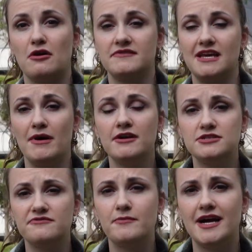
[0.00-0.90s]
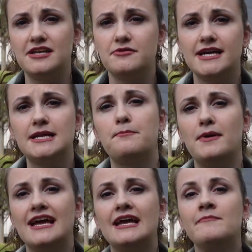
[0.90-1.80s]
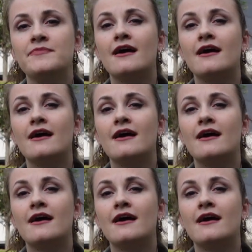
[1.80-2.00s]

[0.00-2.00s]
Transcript: of the amount of money you're gonna pay.